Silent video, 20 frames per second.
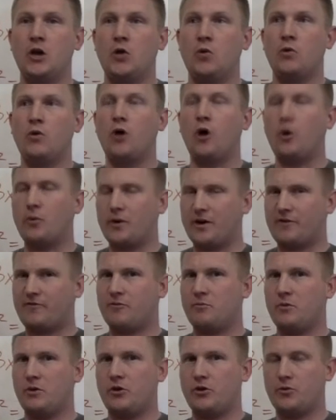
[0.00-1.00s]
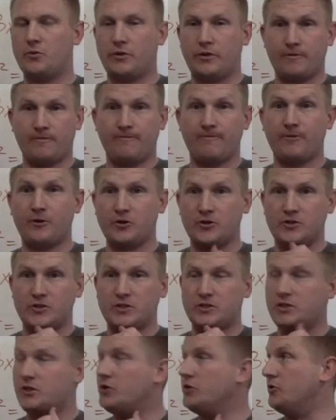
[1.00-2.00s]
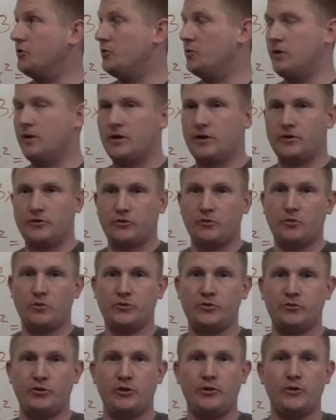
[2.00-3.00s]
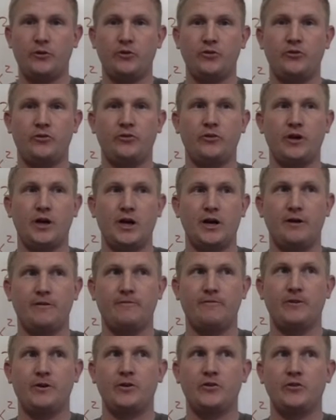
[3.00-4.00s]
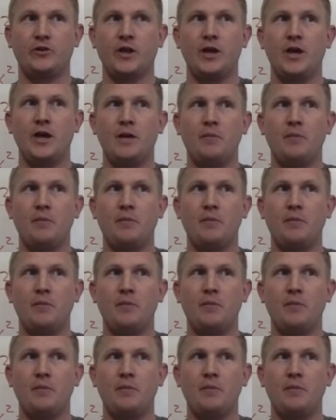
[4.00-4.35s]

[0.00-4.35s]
We're already familiar with the first two, and so we'll treat those first.